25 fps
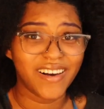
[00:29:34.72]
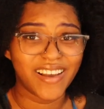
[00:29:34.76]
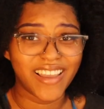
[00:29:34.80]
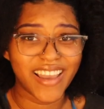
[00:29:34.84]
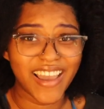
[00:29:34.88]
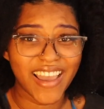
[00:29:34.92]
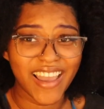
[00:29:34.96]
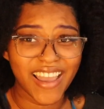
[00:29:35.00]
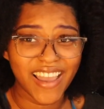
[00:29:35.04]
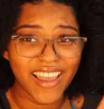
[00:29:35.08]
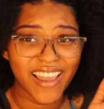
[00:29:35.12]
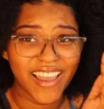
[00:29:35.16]

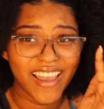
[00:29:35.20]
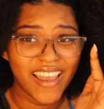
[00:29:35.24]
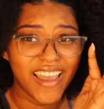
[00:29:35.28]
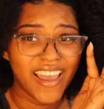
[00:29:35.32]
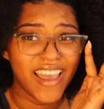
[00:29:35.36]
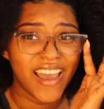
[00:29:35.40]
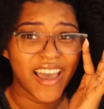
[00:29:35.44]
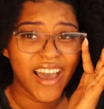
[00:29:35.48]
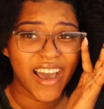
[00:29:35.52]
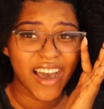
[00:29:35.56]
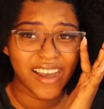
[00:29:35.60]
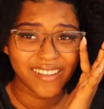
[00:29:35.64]
okay?
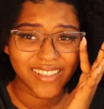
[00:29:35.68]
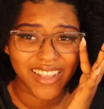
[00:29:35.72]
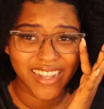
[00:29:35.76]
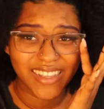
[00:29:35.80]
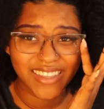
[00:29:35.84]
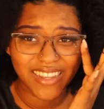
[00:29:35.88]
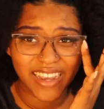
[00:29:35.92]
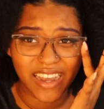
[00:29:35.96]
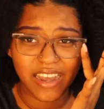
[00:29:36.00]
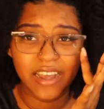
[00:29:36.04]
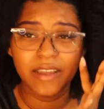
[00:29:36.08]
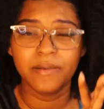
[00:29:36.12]
Half the
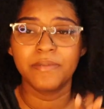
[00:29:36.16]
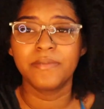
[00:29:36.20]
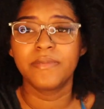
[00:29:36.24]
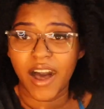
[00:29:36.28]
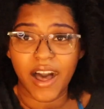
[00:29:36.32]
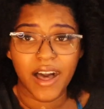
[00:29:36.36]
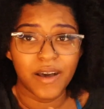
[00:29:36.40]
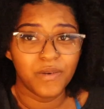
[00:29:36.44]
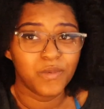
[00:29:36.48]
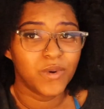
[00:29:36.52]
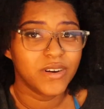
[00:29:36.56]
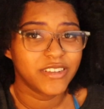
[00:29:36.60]
time,
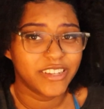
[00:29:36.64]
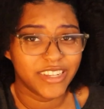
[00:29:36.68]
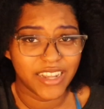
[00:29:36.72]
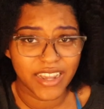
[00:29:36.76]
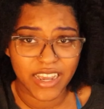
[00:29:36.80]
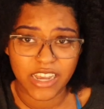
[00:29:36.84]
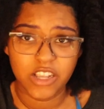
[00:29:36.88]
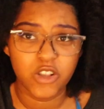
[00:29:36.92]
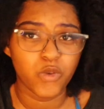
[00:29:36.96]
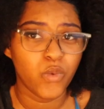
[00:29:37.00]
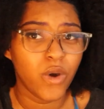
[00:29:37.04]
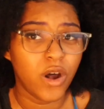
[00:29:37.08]
I wasn't
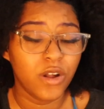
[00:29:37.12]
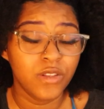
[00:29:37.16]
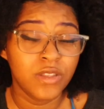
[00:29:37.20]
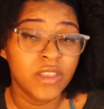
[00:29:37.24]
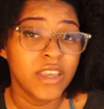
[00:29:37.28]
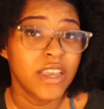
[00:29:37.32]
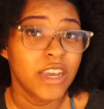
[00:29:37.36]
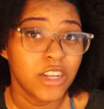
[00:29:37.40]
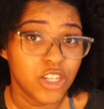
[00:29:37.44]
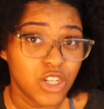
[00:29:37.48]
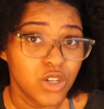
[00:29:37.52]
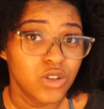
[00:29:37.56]
as
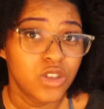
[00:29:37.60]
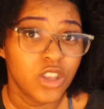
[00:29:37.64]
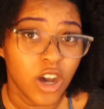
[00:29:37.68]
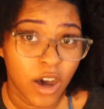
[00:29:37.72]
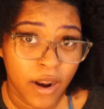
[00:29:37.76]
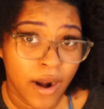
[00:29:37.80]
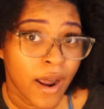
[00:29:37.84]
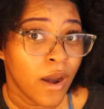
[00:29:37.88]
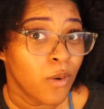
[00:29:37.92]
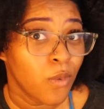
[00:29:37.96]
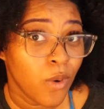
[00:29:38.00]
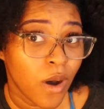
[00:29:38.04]
wealthy as you
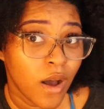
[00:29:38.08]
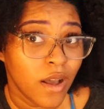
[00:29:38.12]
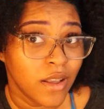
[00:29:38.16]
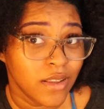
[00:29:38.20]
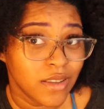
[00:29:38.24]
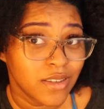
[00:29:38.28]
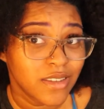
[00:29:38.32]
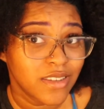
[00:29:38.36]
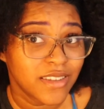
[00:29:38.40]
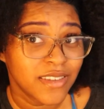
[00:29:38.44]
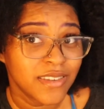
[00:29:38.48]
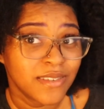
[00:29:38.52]
thought I
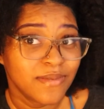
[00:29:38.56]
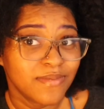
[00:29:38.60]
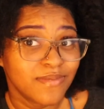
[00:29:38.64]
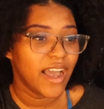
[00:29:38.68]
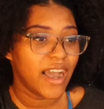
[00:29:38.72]
was.